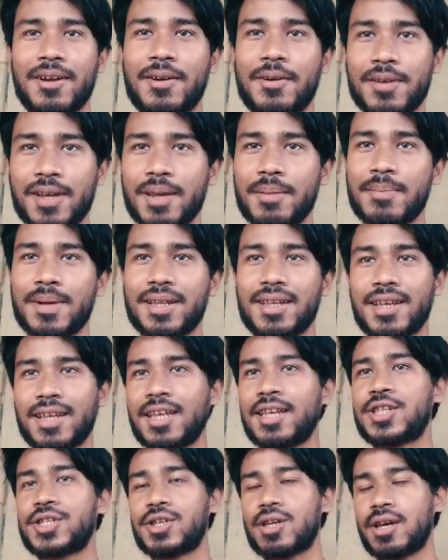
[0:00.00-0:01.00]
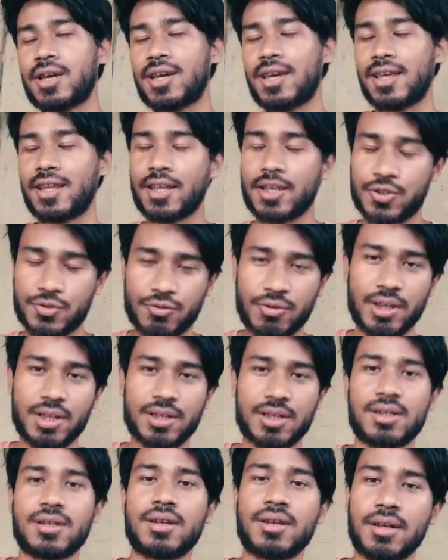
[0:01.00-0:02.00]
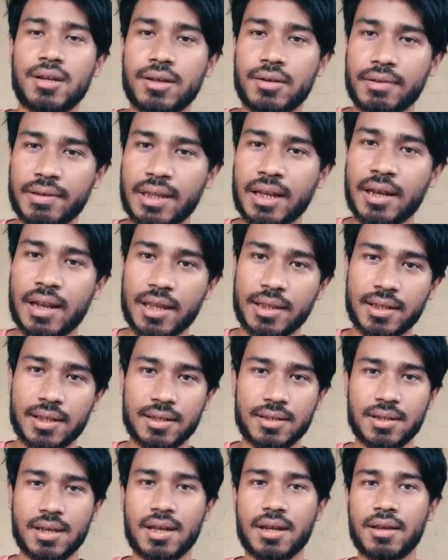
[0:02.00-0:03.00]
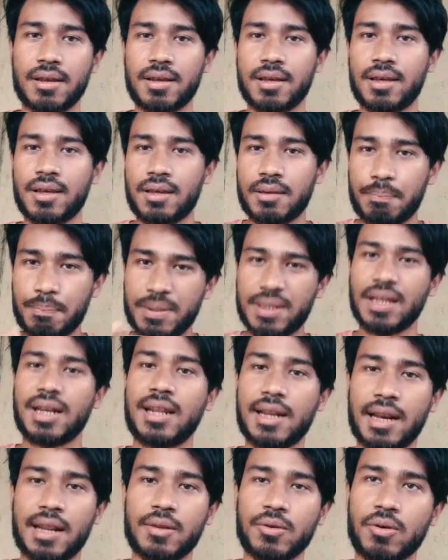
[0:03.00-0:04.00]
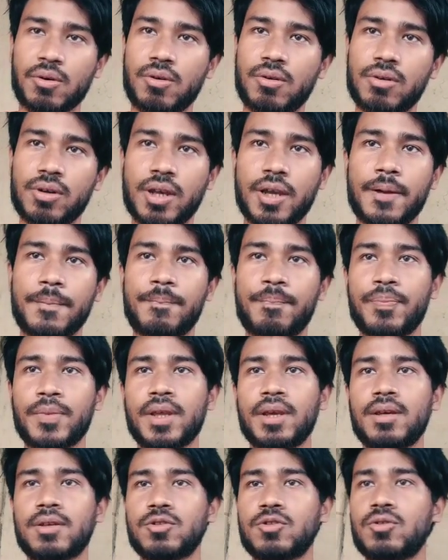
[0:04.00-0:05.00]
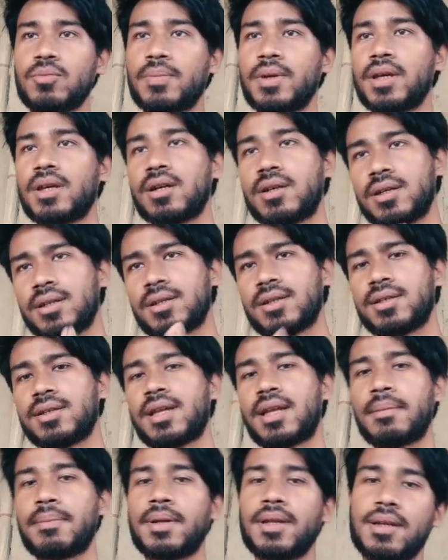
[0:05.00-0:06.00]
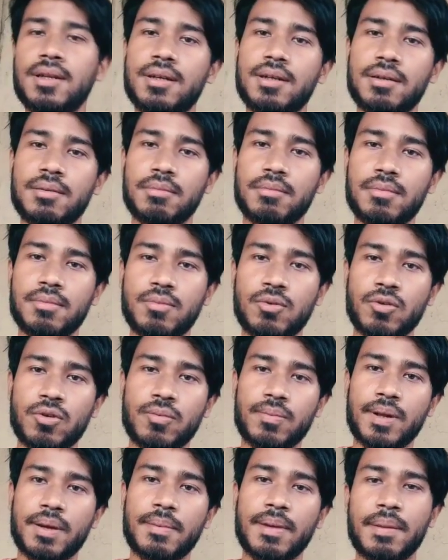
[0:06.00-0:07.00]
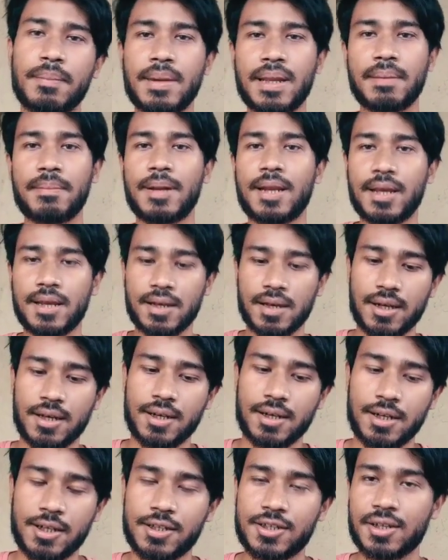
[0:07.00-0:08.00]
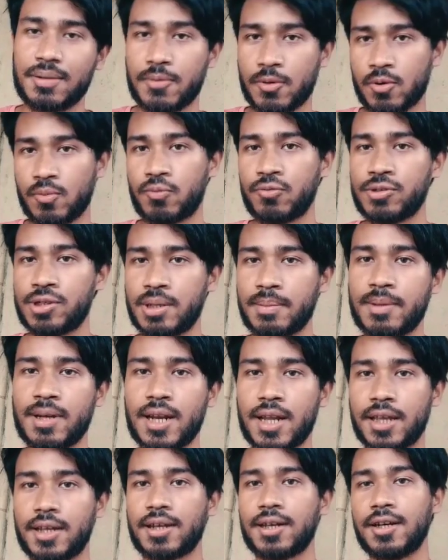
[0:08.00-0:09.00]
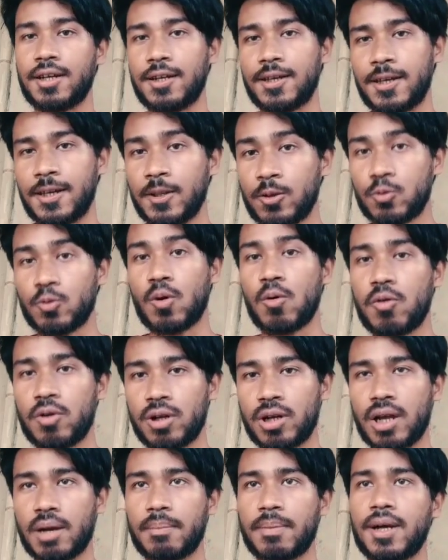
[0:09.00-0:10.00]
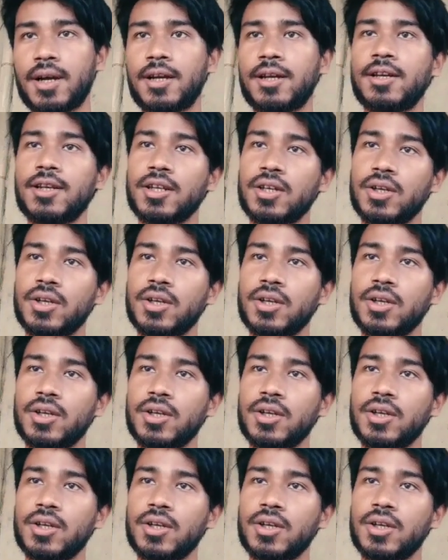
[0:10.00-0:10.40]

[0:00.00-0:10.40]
Okay. But in history, it's written like this. Okay. So, be good anybody Boro for a very big like Easter for Fujiman, like Hindu or Huntangba.